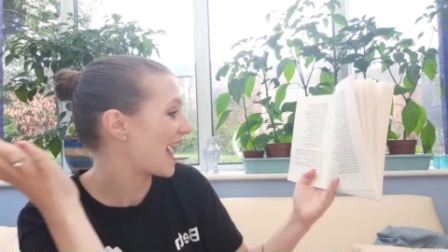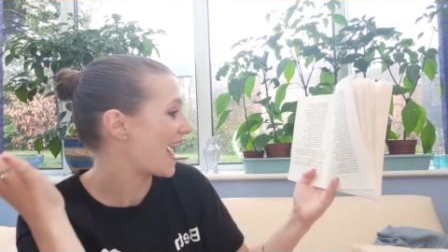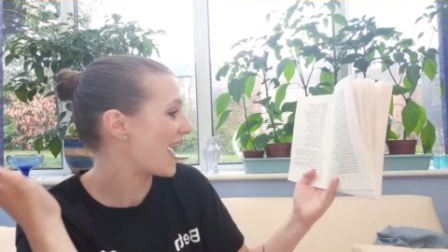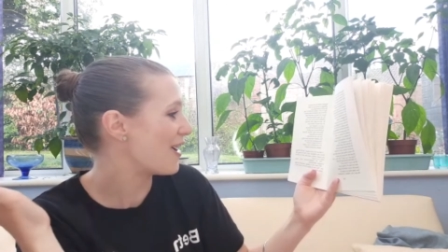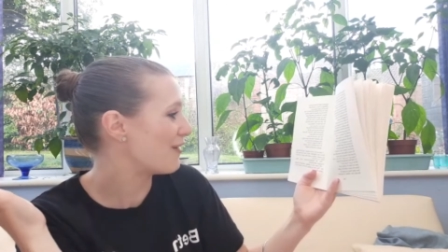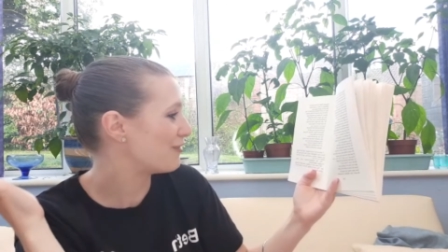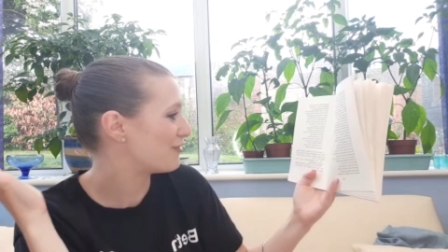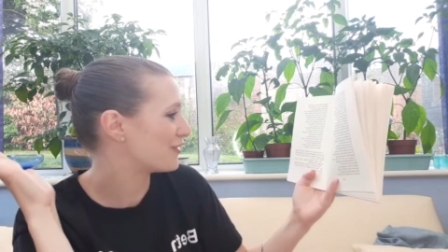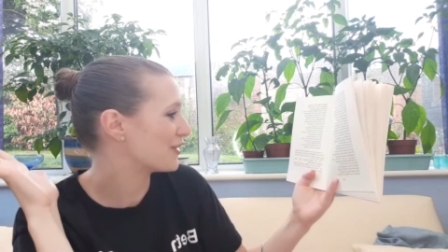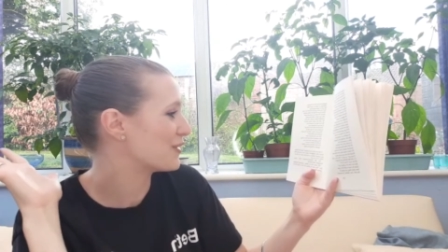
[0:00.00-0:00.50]

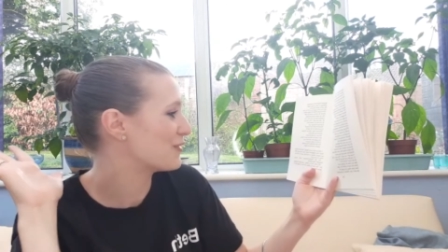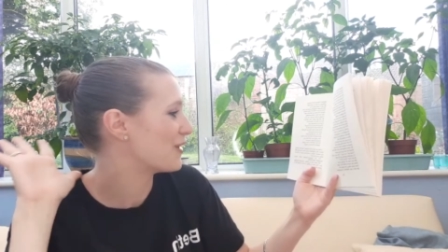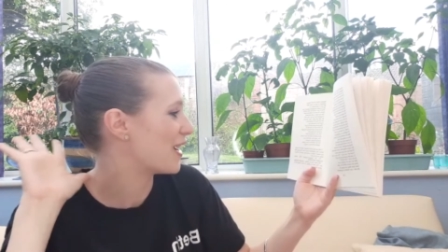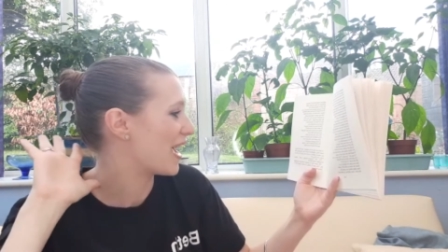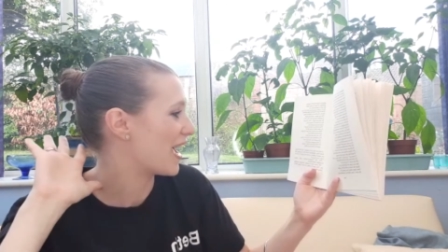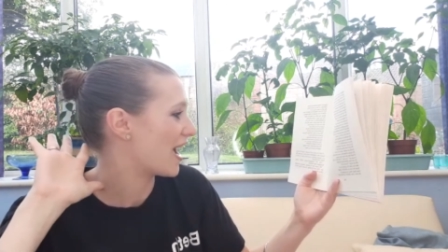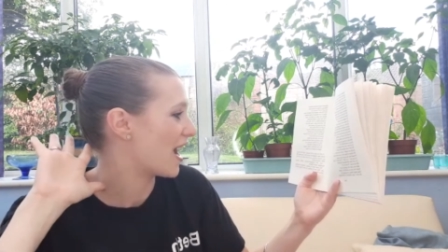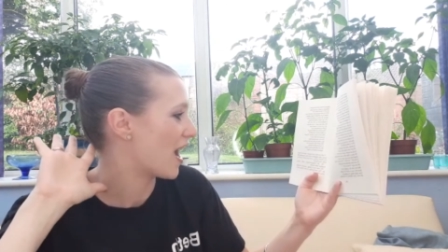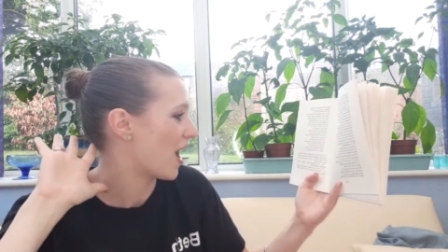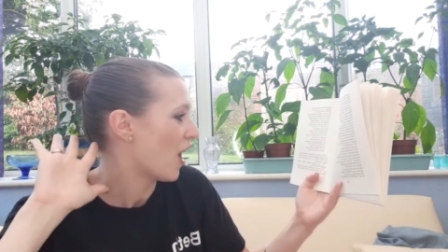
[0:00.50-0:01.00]

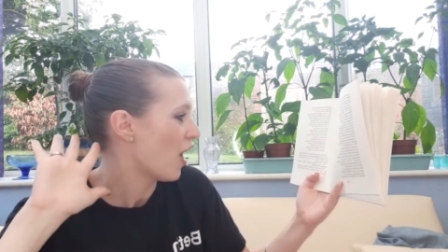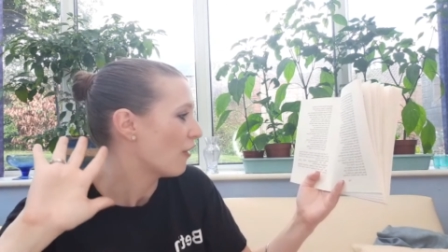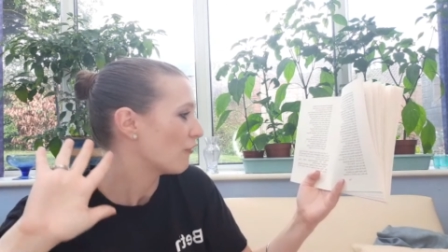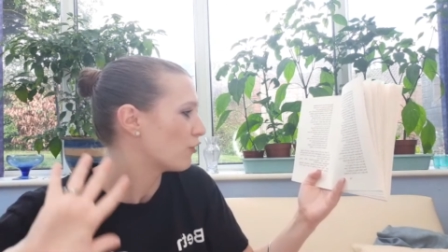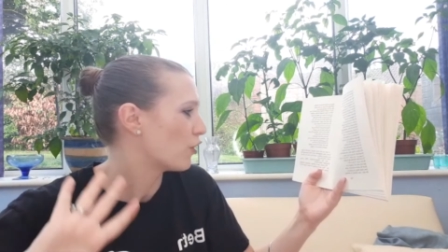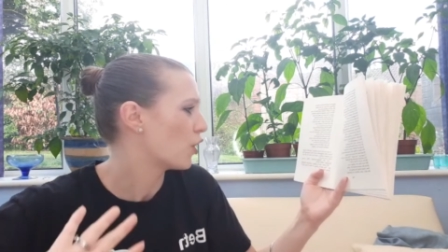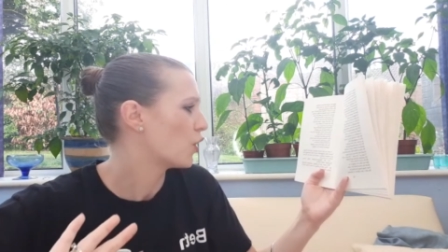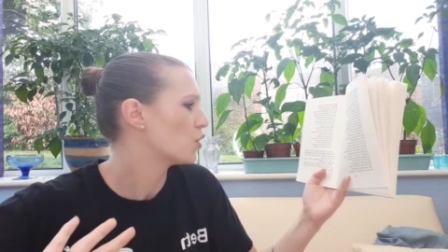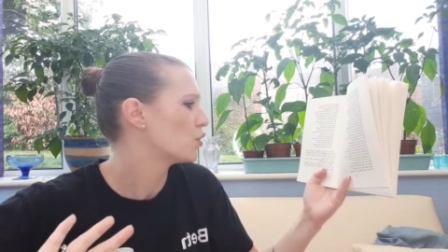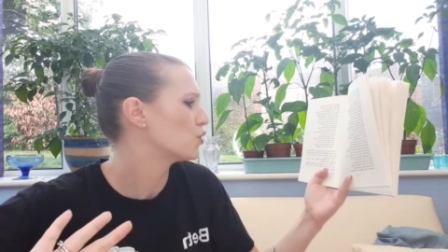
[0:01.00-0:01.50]
everywhere,
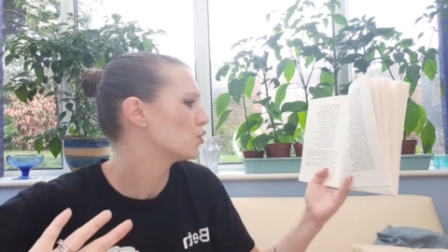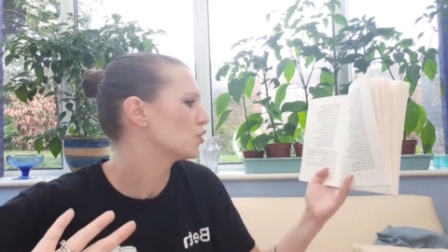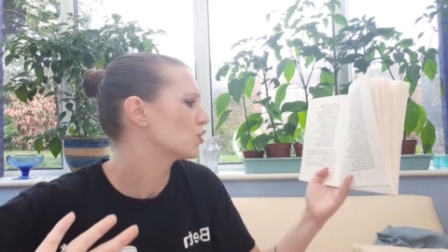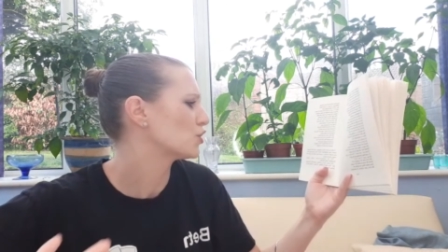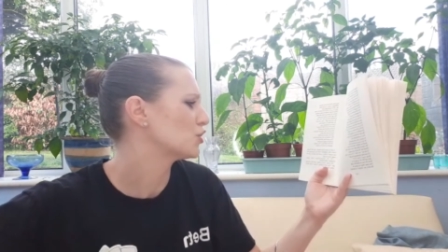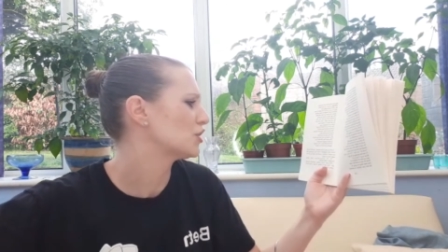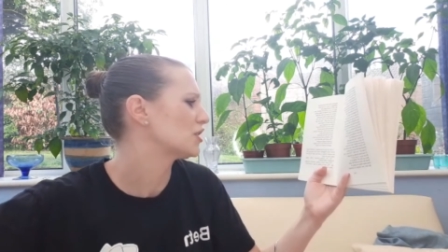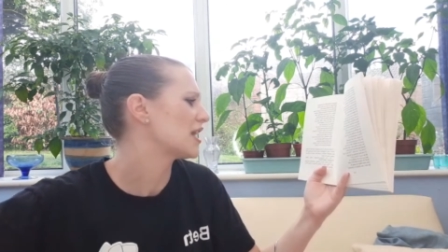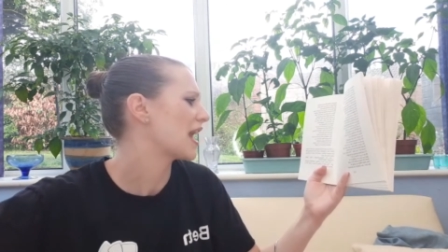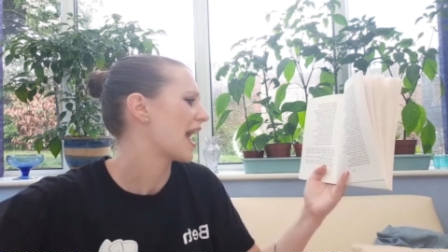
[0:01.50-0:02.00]
for who
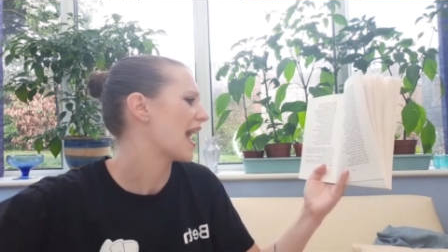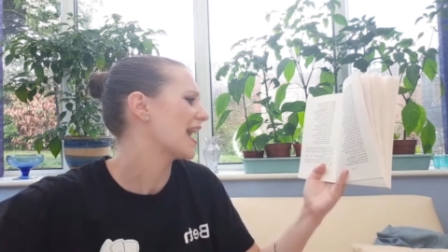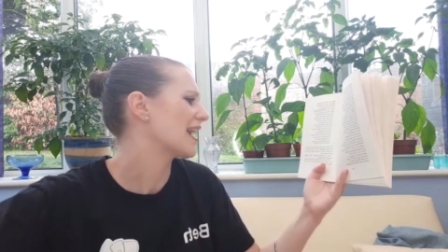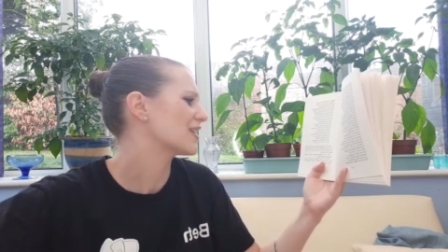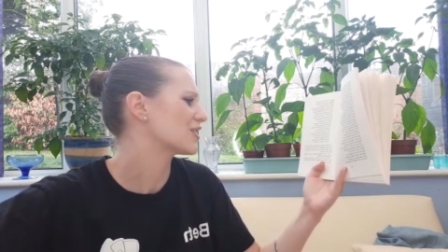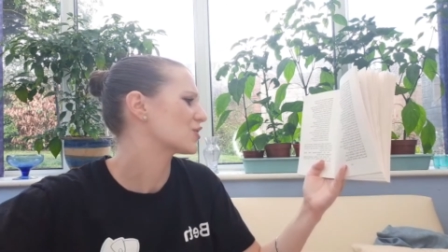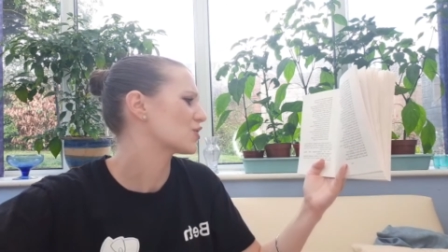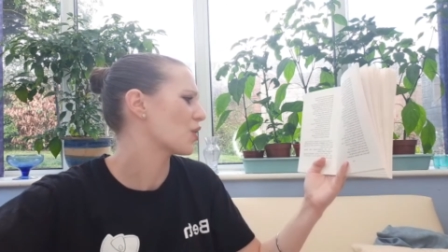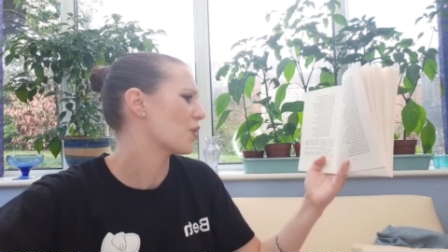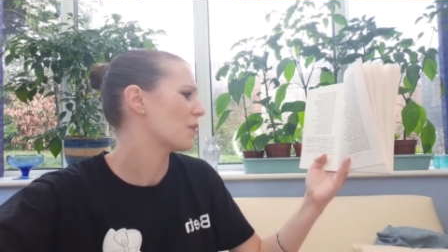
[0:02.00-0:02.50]
could
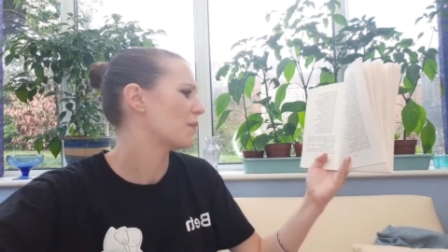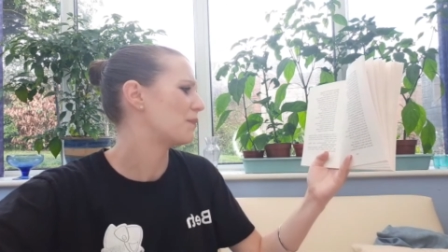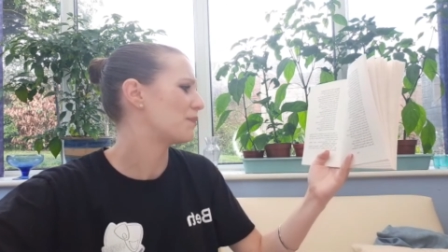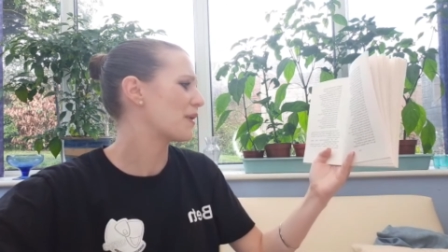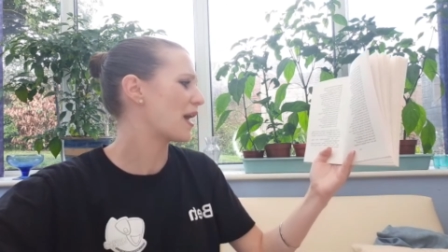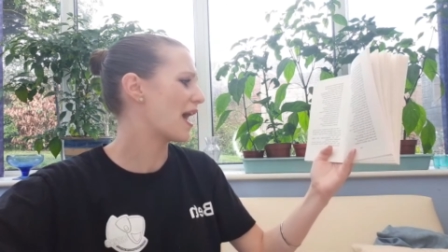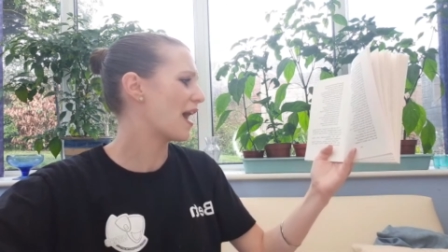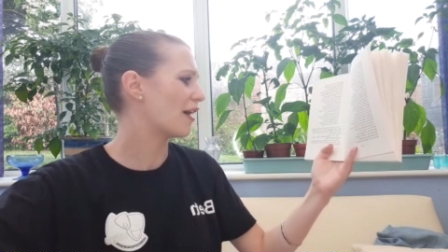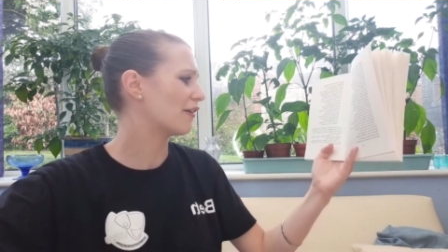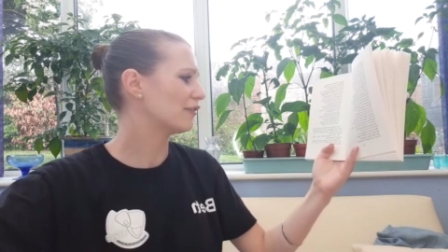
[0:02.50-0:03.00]
hate or
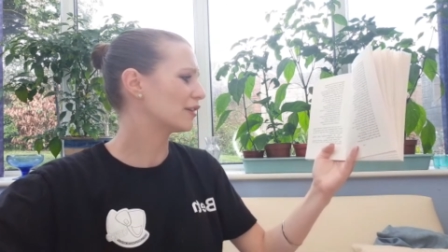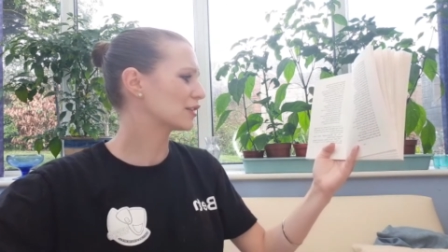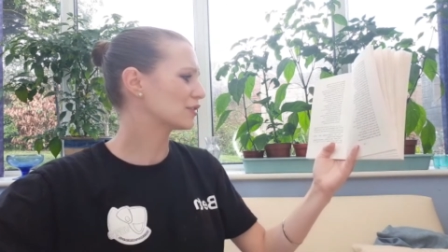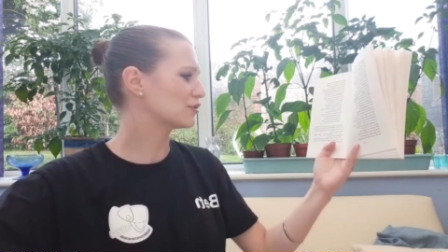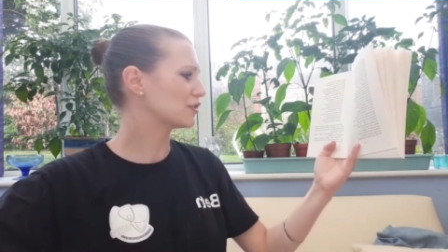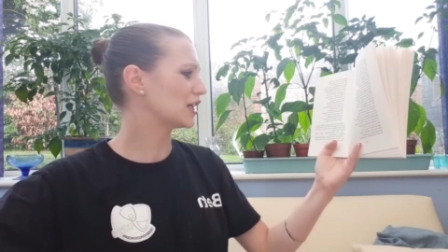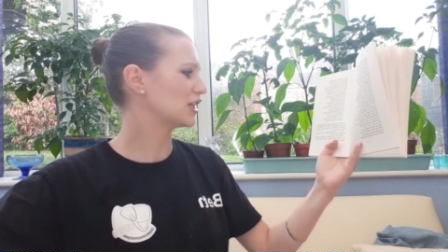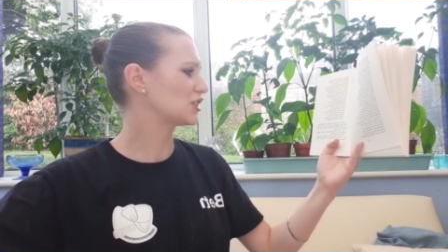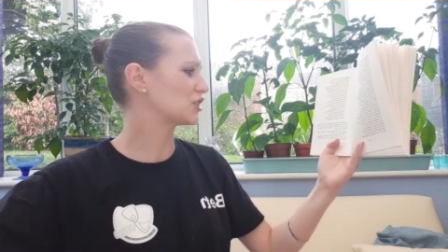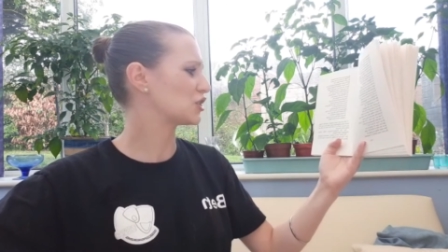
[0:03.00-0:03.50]
bear a
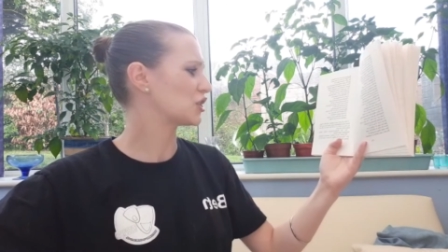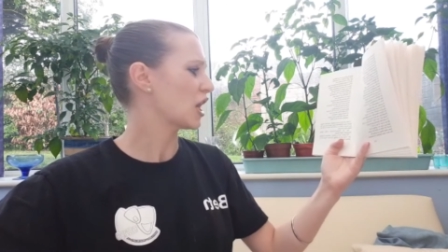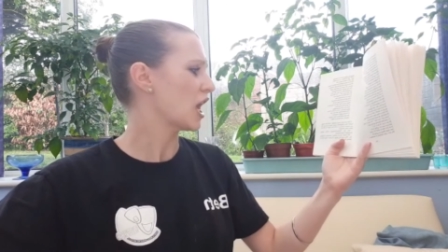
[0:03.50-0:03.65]
grudge